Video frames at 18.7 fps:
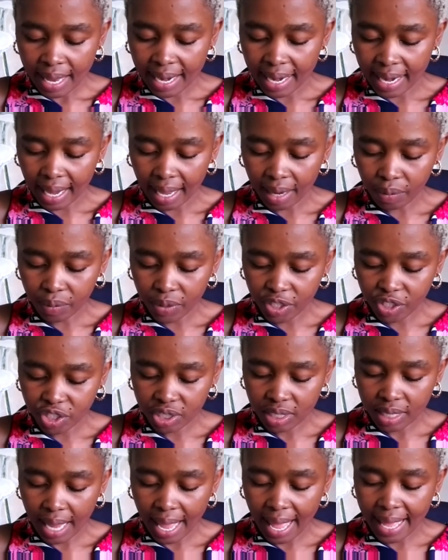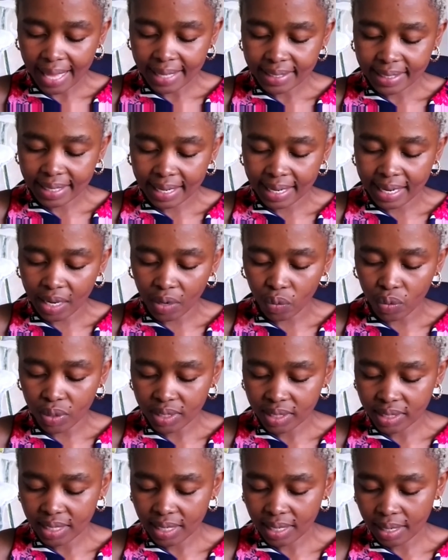language, and
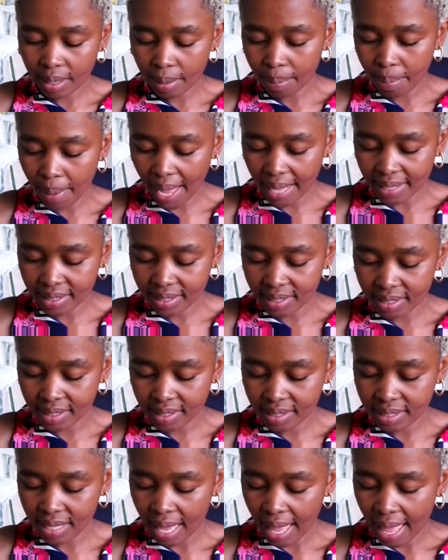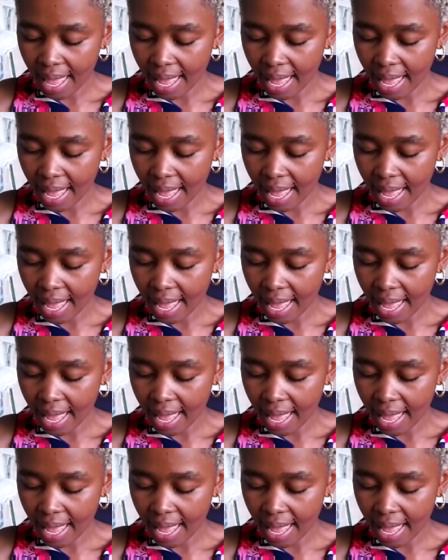linguistic patterns,